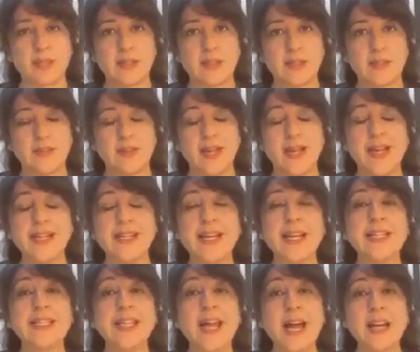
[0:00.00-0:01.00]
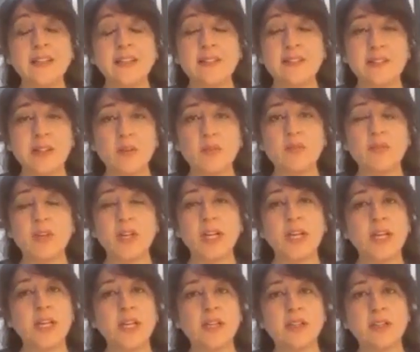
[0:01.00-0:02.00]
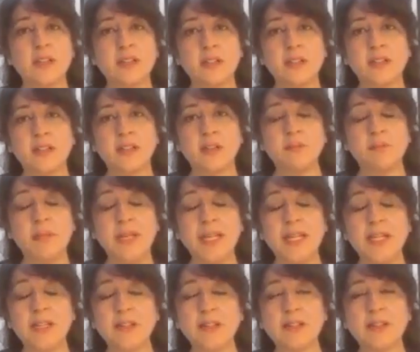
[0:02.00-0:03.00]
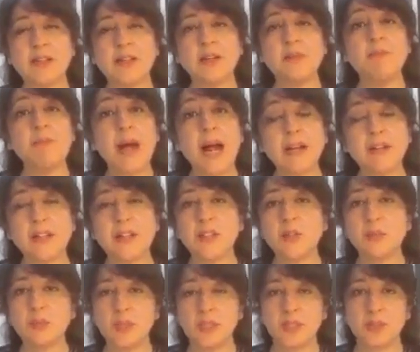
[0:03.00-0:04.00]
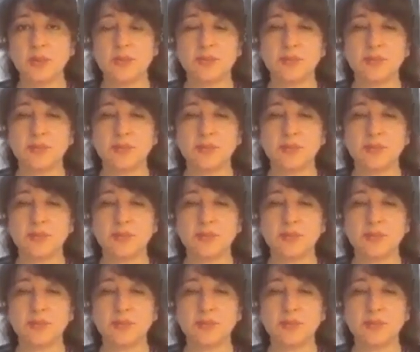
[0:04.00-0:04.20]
right? And that has somewhere been a pattern with you.